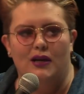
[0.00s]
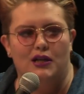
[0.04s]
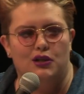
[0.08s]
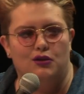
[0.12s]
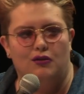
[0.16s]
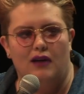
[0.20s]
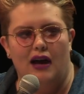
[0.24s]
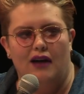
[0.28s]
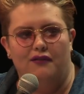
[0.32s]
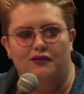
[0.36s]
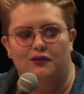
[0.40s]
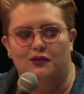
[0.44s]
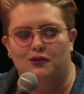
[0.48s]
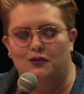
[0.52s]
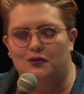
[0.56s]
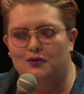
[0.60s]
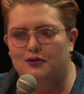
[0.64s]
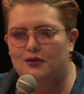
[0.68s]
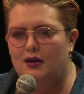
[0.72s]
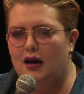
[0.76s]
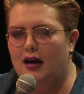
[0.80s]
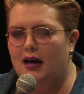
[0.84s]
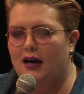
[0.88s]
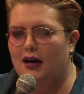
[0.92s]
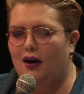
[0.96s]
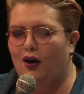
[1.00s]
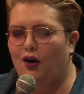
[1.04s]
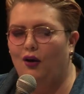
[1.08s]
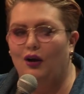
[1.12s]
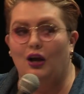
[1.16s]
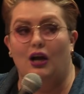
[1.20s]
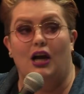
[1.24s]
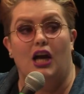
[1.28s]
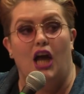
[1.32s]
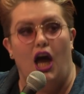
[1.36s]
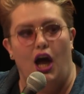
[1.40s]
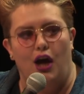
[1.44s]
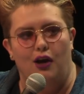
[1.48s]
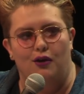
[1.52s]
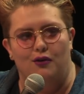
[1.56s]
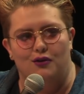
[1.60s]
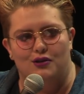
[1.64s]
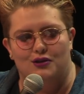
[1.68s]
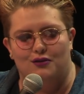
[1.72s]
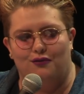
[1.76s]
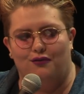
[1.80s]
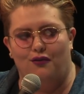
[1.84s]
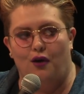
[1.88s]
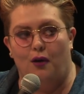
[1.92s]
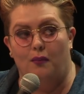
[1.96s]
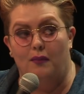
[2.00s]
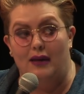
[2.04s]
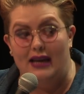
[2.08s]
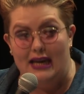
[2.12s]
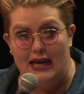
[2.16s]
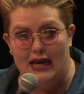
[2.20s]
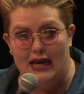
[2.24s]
We travelled uh, on a coach from